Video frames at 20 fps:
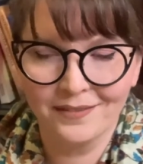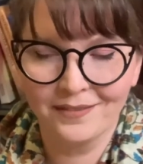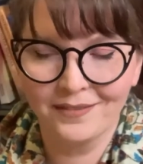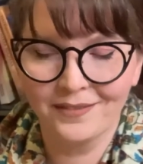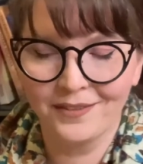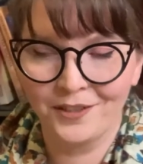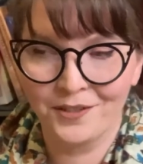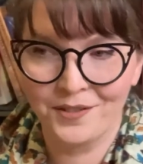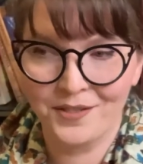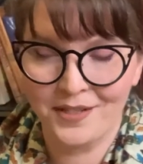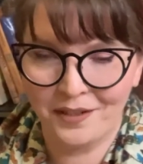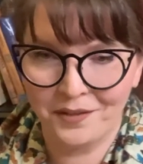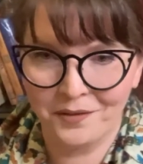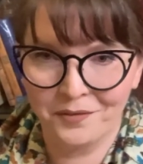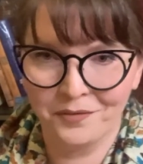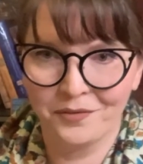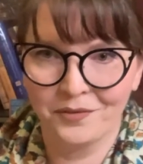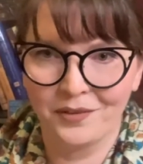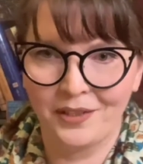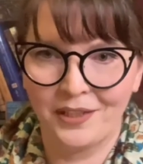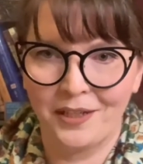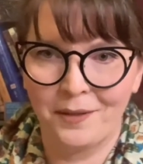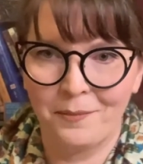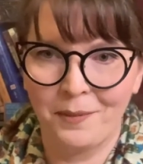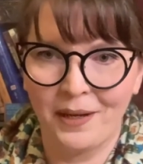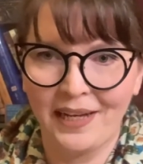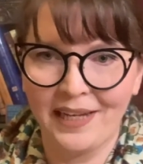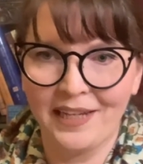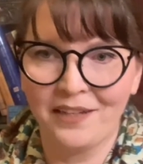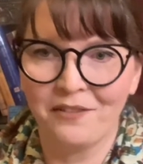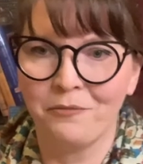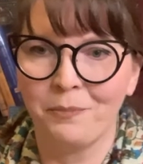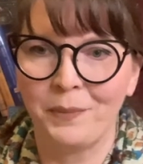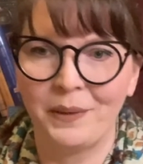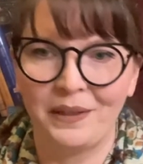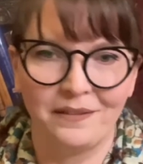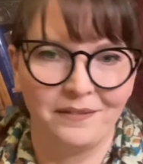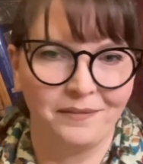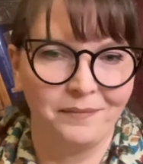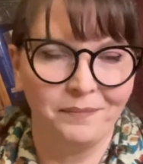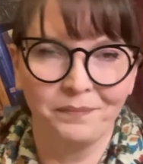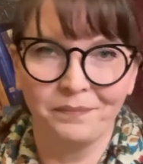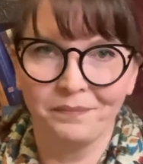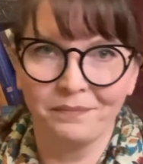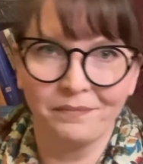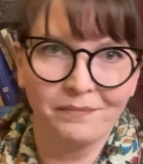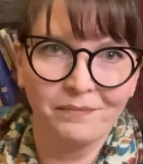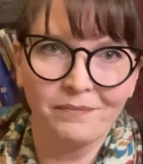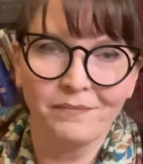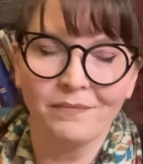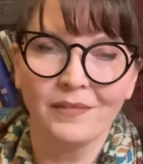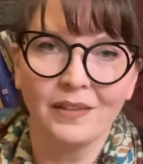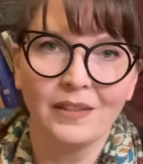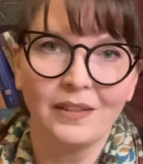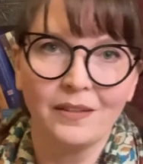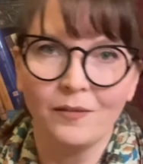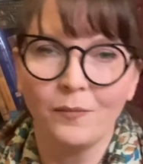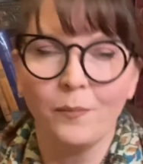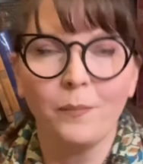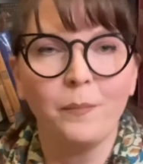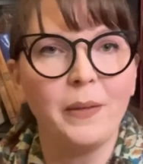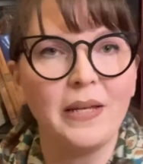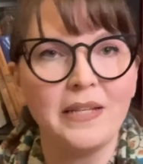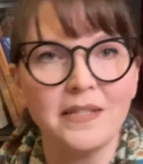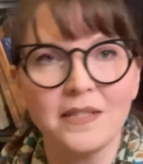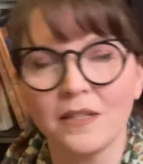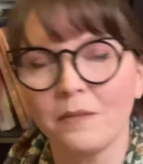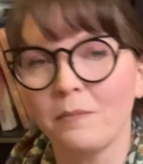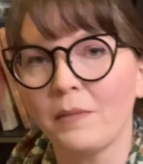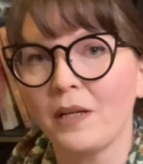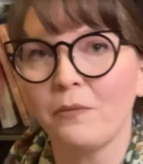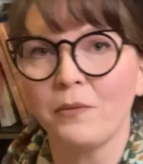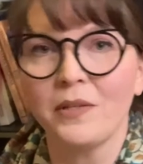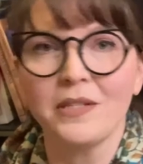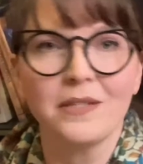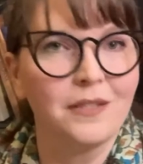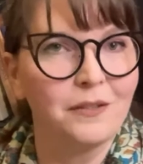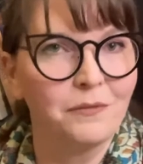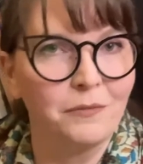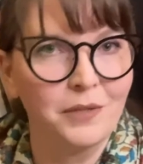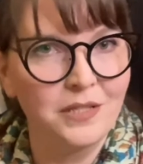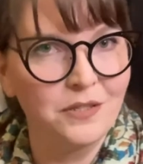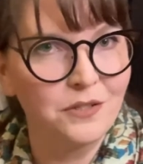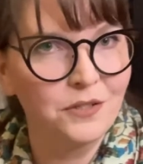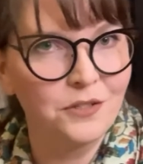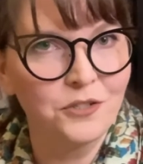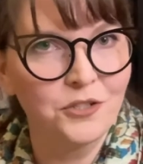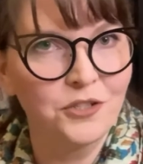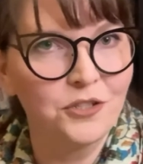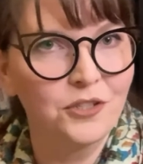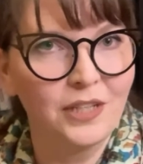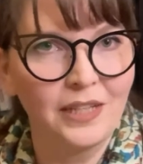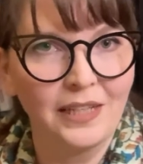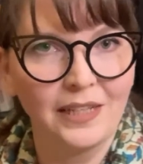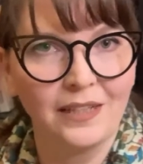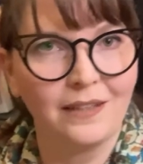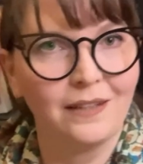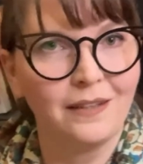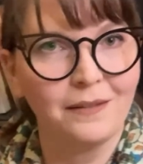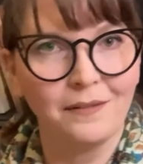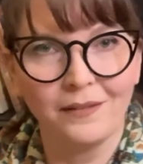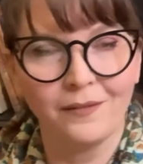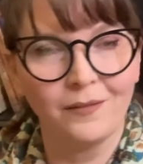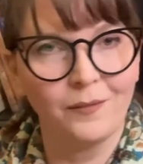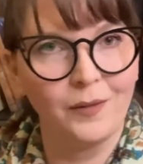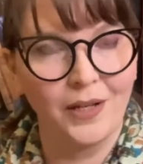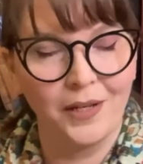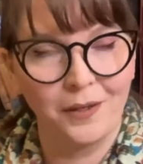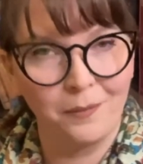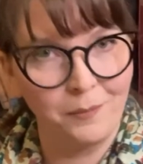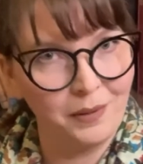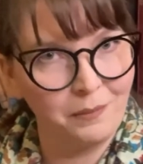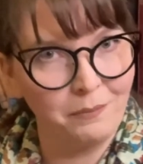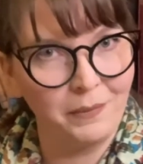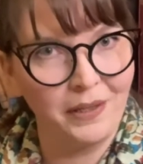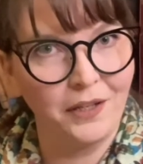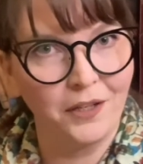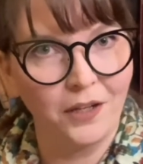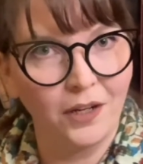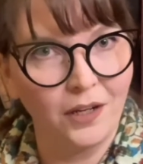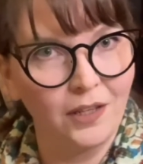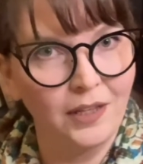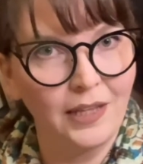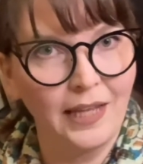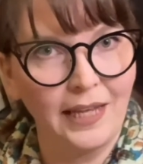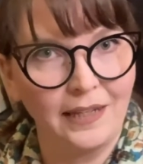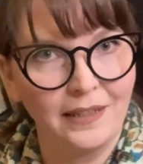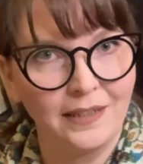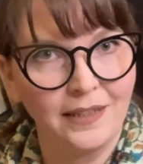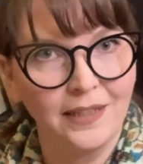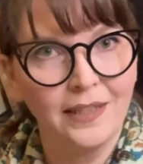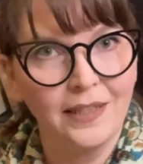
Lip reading: yourself. I have been, based on my recent research in Bengal and